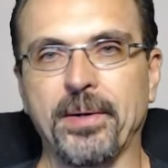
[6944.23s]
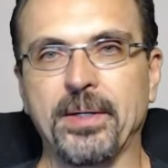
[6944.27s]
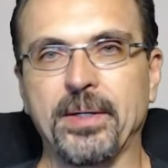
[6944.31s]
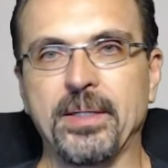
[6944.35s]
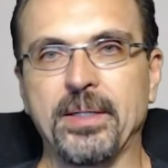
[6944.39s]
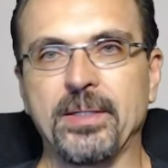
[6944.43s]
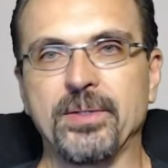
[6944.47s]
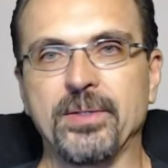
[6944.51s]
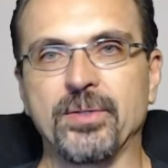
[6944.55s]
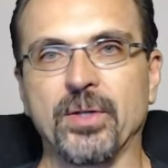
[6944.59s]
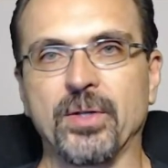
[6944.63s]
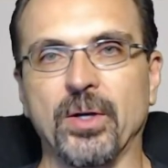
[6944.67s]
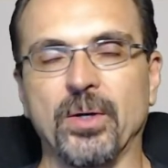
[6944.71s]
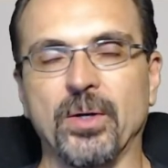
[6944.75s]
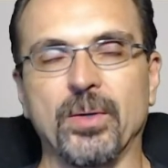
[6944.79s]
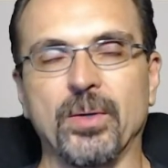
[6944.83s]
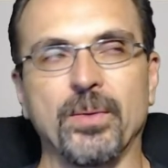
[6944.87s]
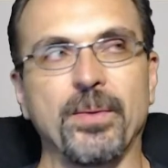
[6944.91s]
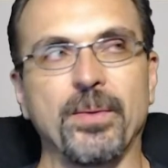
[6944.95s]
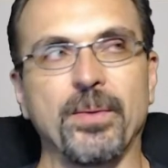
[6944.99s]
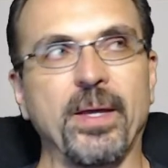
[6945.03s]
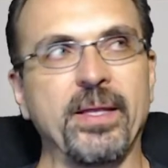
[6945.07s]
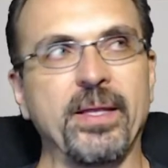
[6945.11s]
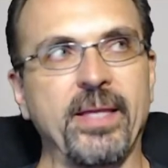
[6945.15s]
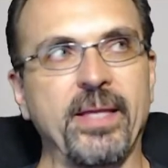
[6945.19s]
So
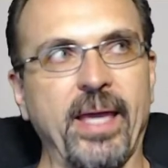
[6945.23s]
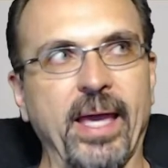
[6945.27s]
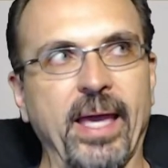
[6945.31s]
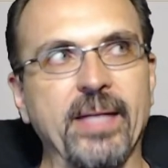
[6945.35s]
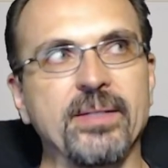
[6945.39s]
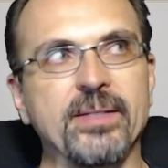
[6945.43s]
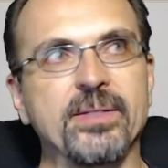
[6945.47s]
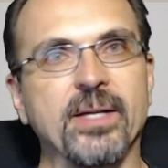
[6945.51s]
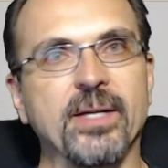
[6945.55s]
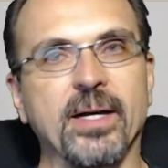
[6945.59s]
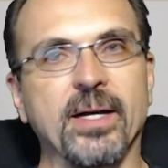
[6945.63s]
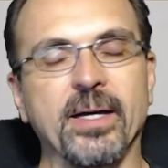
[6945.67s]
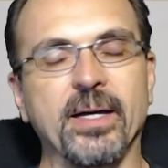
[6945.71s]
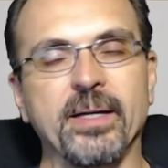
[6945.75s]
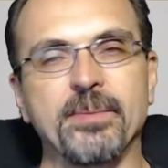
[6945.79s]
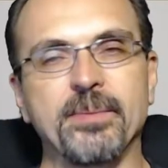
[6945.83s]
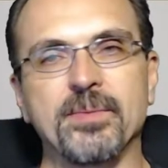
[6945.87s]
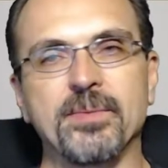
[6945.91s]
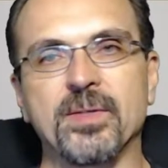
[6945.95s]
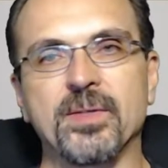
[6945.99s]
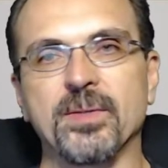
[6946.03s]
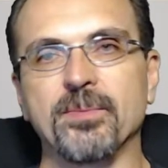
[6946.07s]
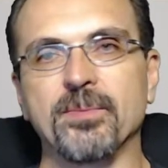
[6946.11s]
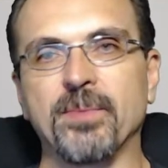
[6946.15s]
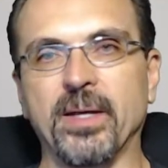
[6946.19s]
in the end
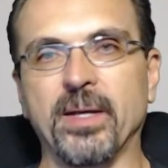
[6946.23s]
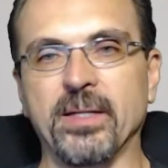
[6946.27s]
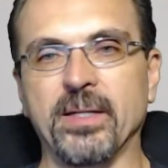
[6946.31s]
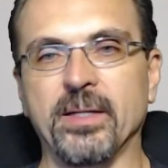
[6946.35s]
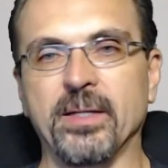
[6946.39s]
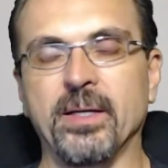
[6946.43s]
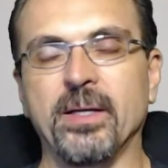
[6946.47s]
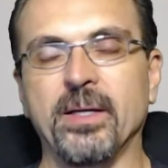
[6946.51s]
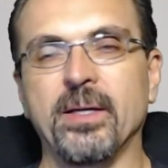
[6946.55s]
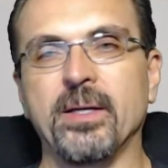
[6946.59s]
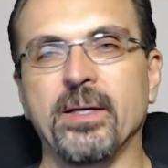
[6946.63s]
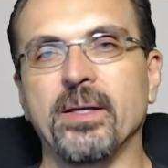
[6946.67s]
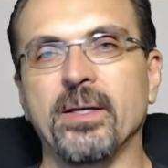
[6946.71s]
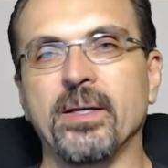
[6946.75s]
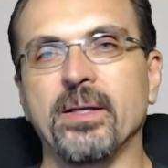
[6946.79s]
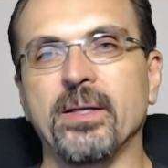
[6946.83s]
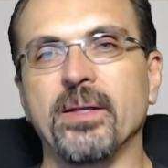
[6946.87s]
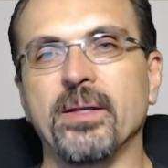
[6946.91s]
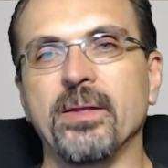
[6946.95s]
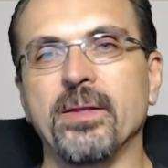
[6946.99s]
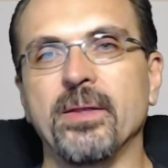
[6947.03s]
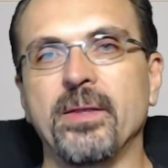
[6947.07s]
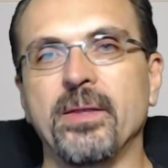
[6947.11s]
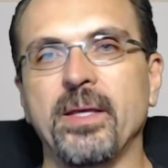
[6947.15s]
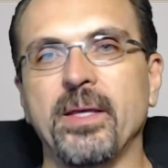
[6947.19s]
times, but
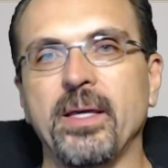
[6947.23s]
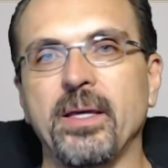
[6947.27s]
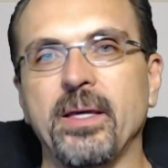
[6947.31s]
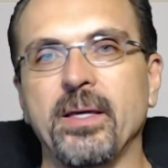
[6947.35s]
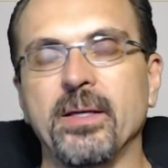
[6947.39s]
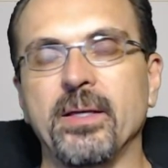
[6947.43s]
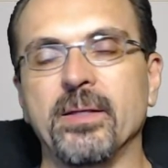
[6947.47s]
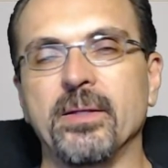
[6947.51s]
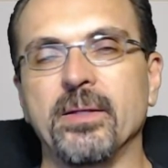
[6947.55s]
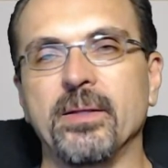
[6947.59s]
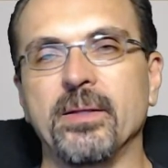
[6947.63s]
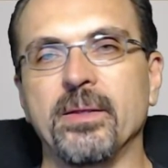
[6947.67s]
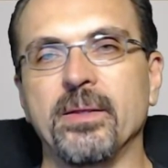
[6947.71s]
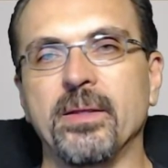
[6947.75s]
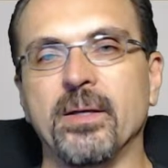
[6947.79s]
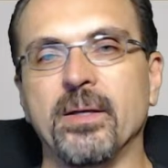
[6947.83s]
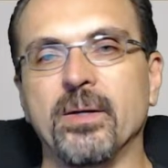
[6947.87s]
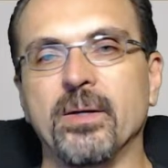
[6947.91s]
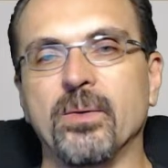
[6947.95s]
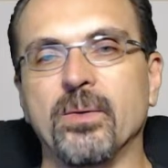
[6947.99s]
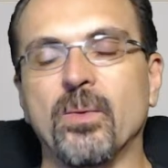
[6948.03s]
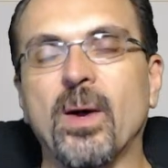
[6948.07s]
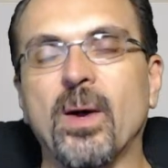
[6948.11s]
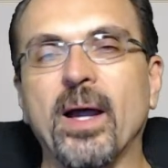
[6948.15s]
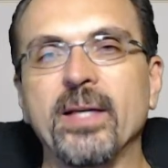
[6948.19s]
the
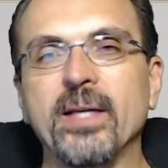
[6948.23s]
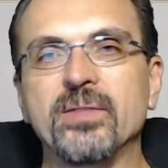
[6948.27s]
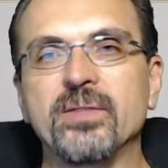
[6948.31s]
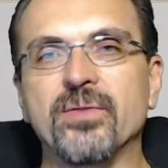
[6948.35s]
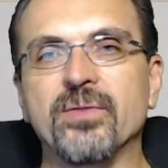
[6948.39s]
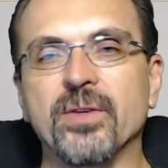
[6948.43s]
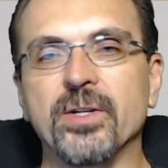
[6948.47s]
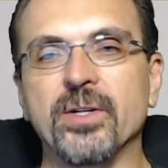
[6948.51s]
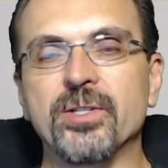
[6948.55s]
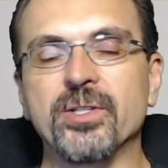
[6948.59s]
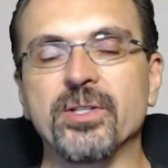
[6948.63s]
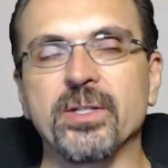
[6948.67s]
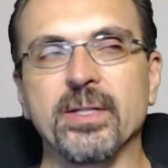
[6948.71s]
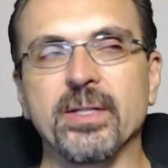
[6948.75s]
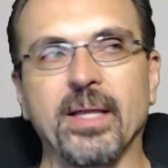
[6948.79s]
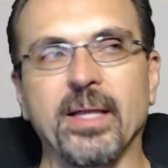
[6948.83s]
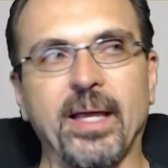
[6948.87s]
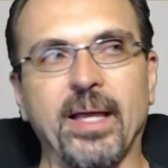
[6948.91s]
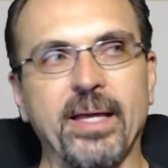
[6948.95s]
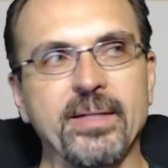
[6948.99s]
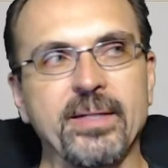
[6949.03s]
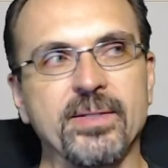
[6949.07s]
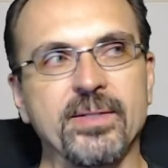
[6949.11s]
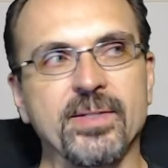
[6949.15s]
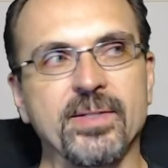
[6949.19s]
wise virgin
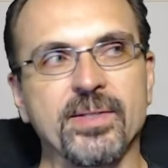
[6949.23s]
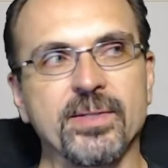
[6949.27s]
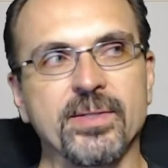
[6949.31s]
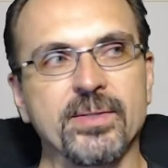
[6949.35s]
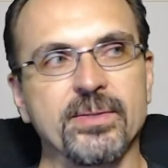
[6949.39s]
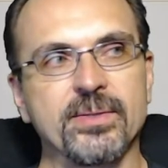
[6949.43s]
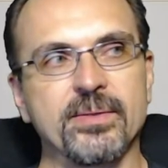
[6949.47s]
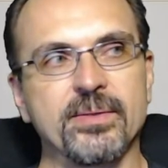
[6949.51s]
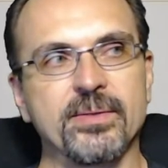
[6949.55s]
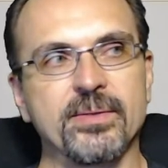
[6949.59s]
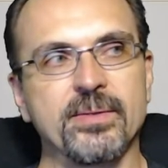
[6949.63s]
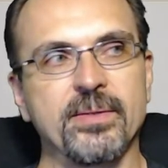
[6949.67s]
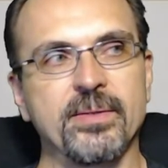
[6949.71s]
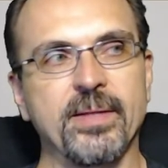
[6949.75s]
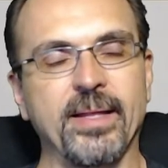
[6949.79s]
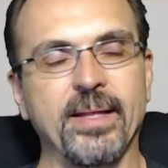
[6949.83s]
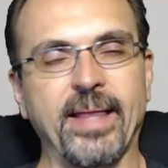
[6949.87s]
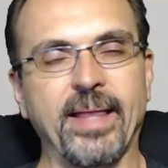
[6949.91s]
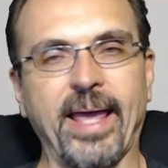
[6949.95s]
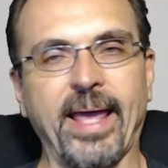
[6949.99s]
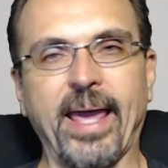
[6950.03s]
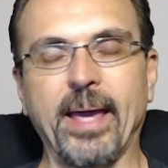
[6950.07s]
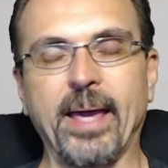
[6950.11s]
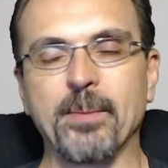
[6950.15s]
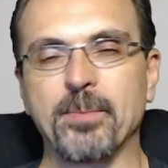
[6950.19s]
lights the
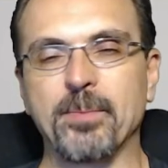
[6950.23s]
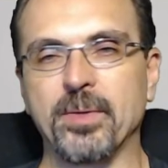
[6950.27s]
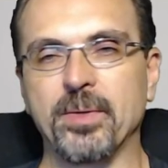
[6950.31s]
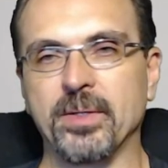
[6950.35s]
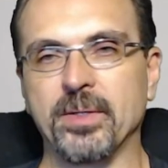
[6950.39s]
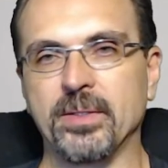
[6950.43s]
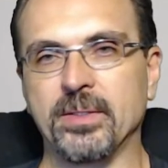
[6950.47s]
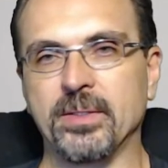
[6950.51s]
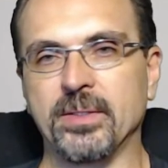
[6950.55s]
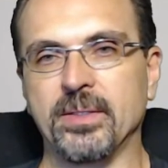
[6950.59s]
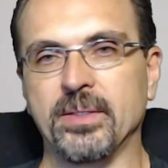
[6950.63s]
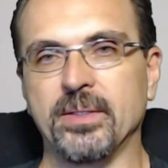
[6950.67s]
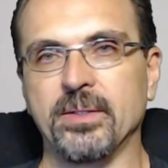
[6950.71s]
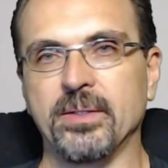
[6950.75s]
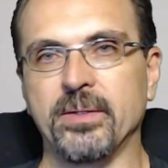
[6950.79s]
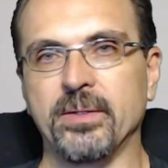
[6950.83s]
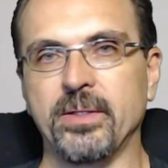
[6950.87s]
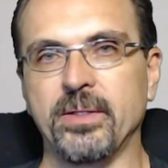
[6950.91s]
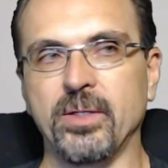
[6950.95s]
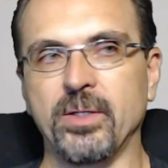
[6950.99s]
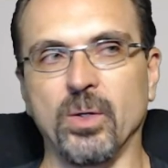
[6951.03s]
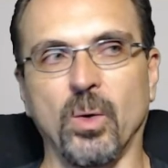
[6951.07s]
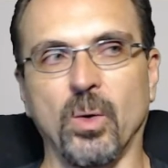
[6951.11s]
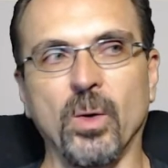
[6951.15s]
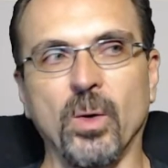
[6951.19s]
lamp, the
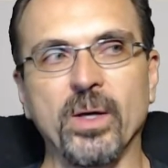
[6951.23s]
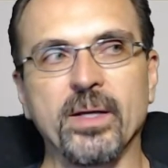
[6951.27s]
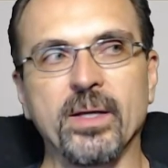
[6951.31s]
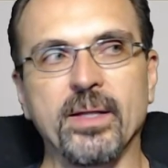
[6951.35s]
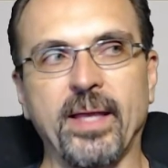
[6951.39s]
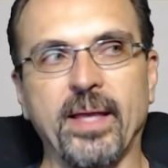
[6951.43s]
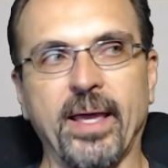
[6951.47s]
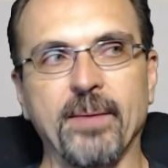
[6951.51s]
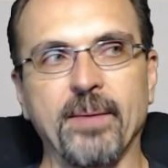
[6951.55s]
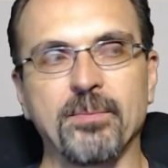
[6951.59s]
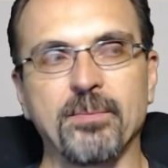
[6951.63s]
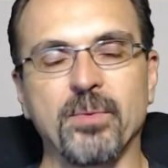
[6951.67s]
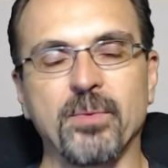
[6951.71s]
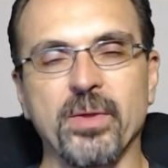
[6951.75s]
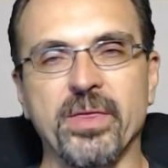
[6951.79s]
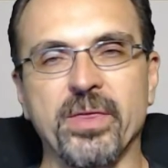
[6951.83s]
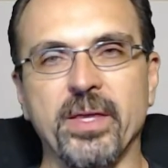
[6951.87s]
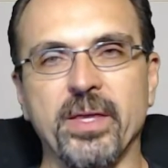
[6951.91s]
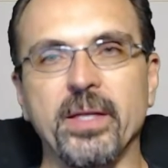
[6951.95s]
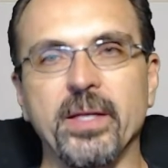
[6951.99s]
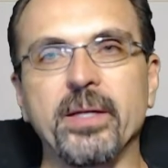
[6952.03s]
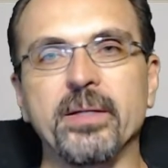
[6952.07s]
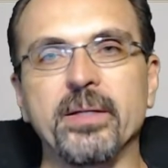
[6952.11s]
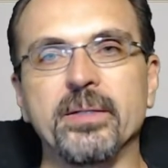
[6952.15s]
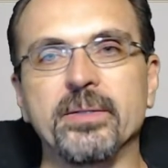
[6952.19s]
oil lamp
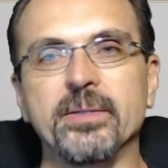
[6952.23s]
within.